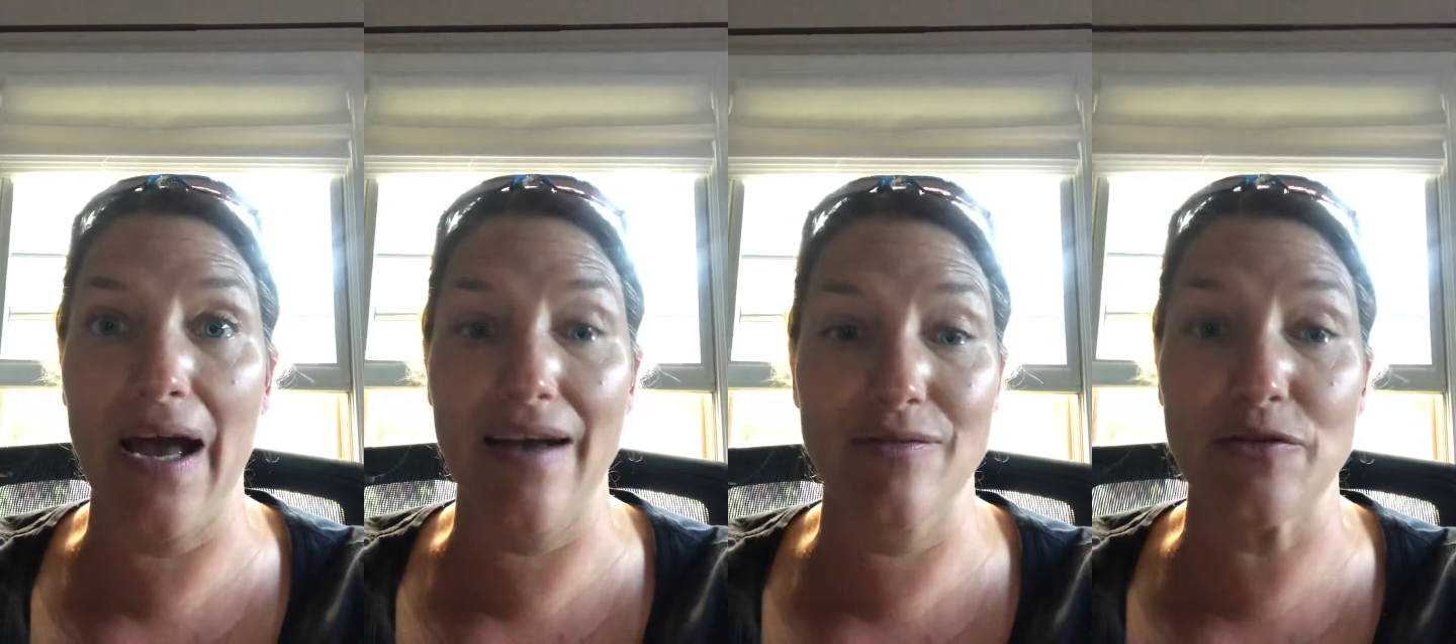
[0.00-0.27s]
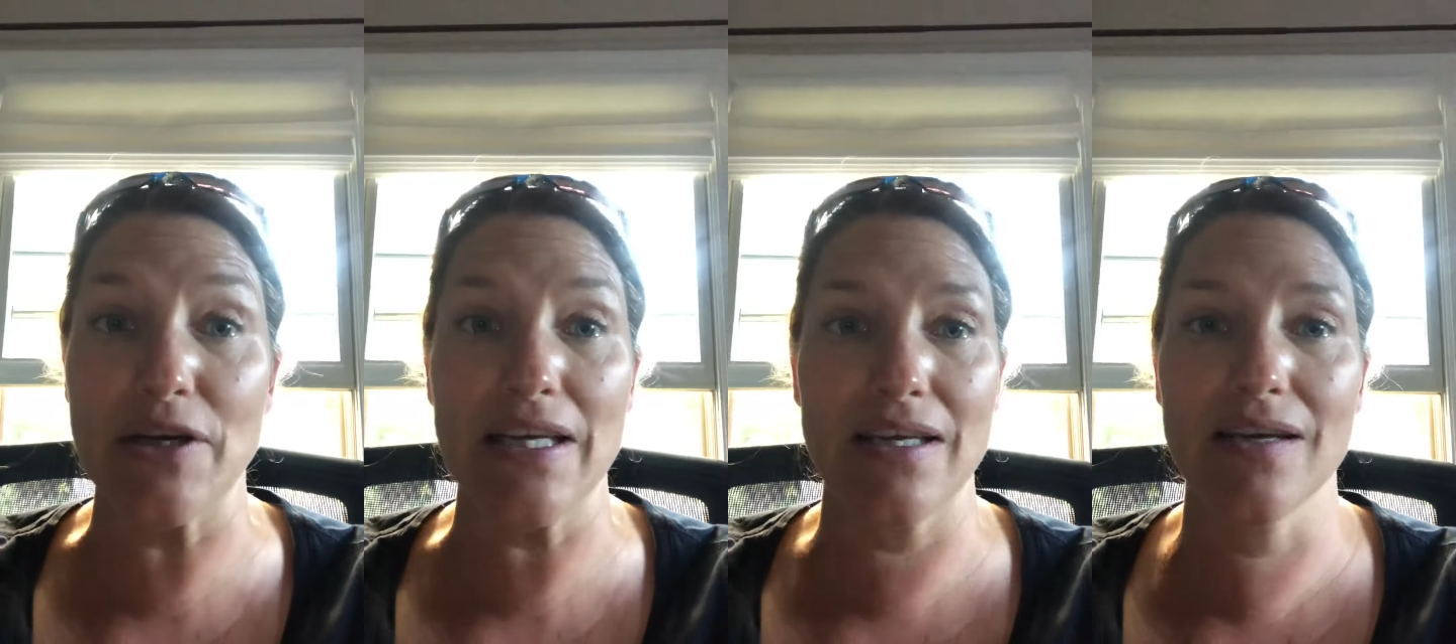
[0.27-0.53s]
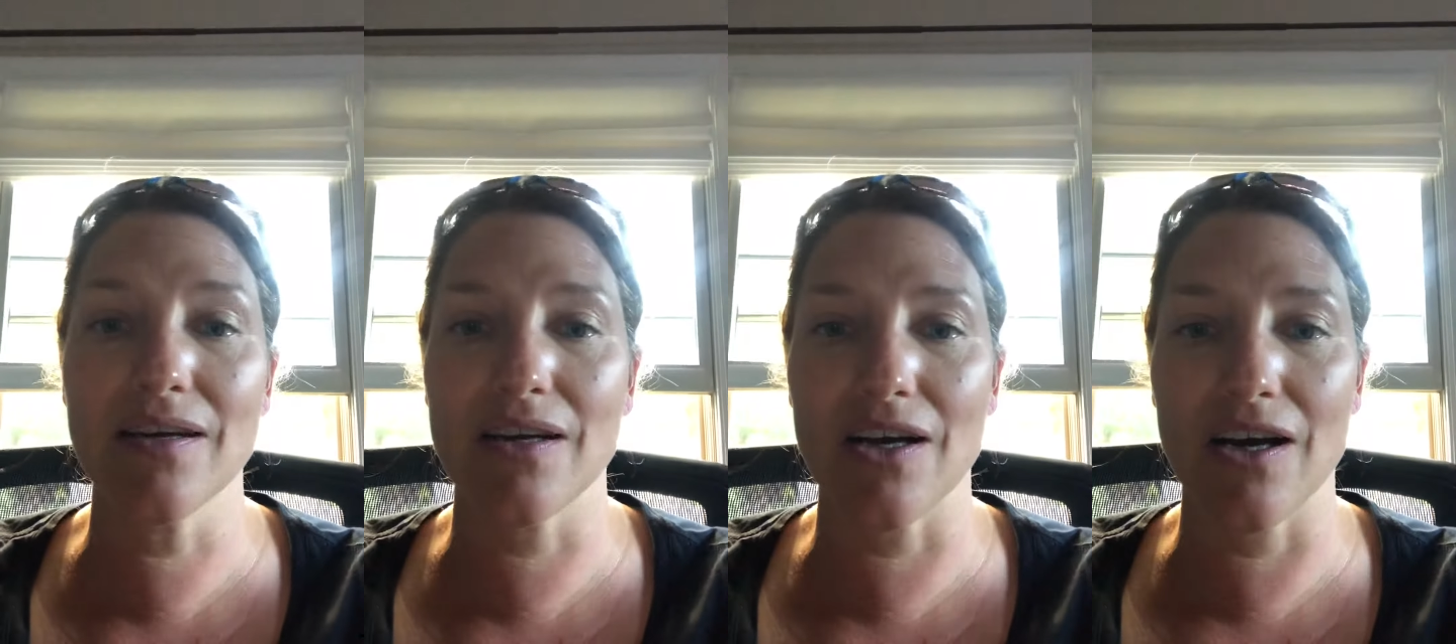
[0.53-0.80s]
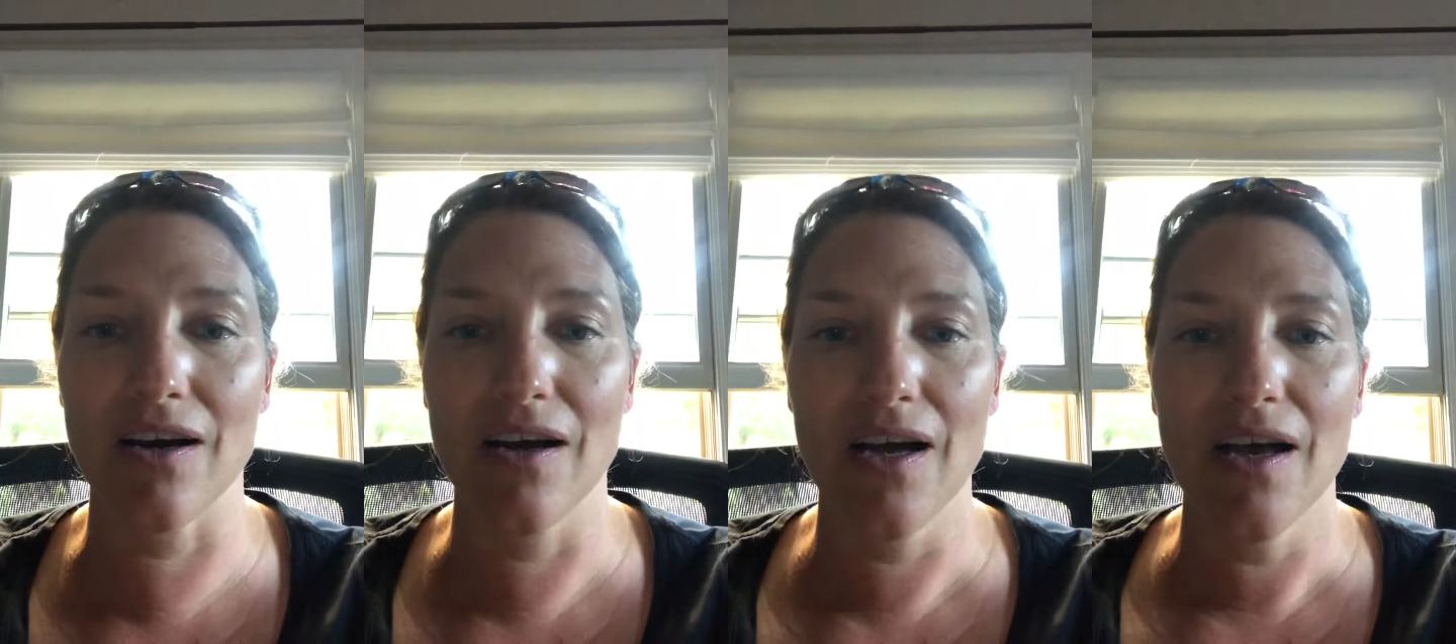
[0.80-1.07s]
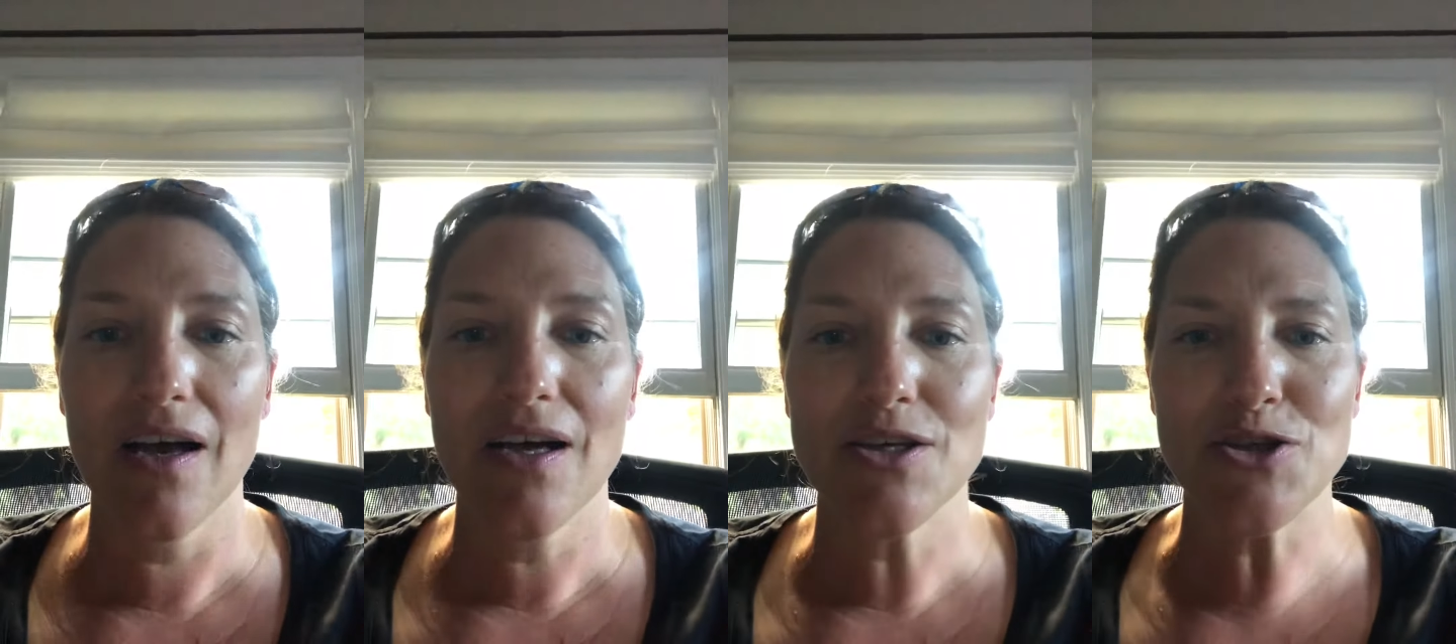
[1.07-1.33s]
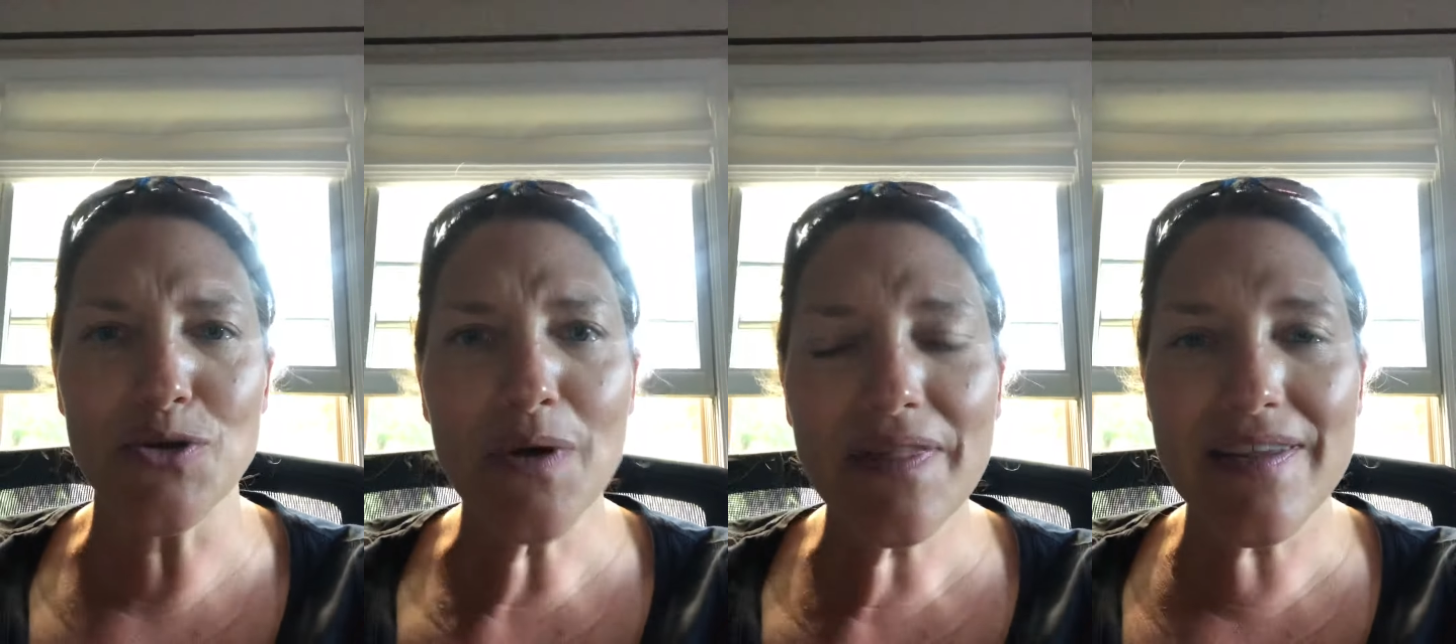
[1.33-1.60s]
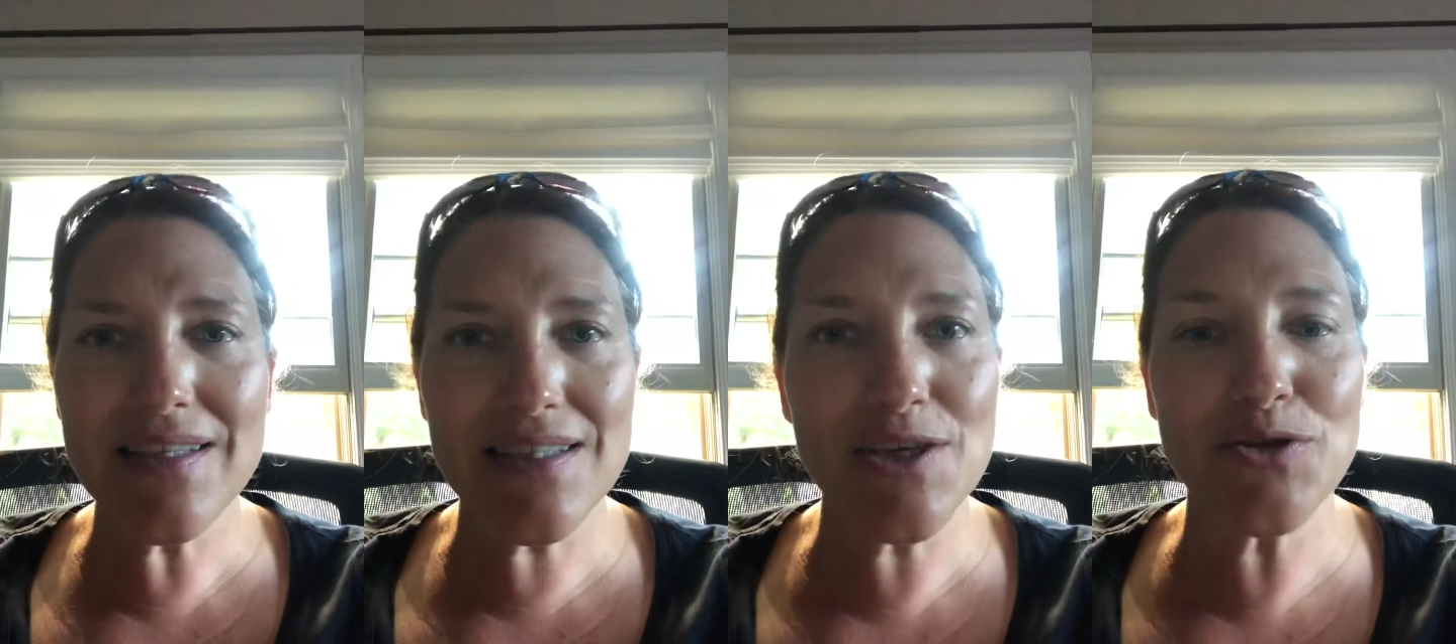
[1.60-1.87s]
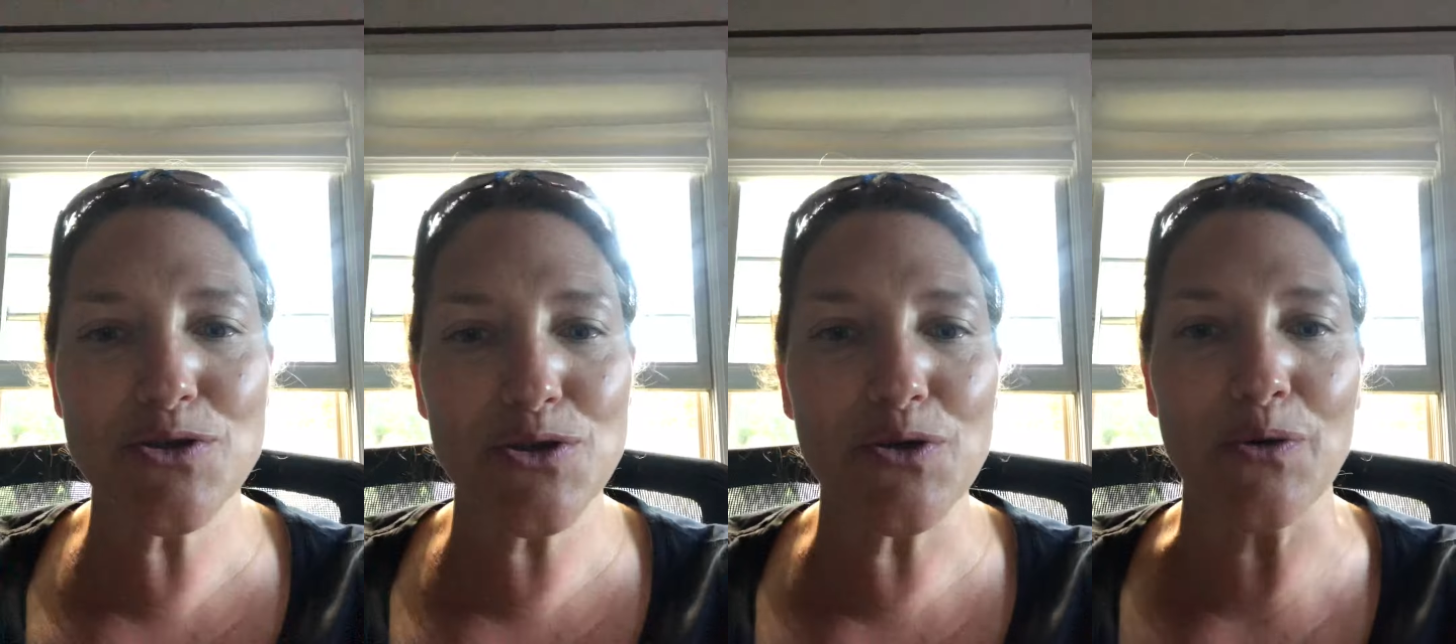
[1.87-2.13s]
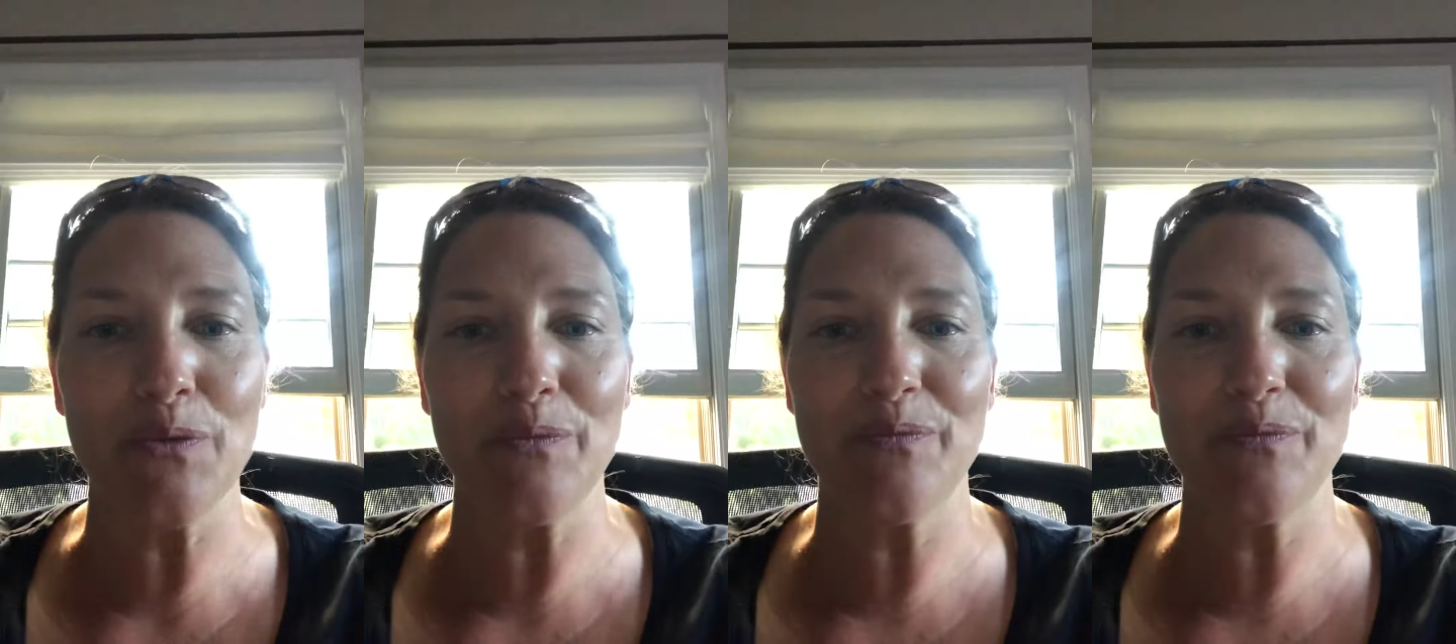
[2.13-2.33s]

every year, do it this year too.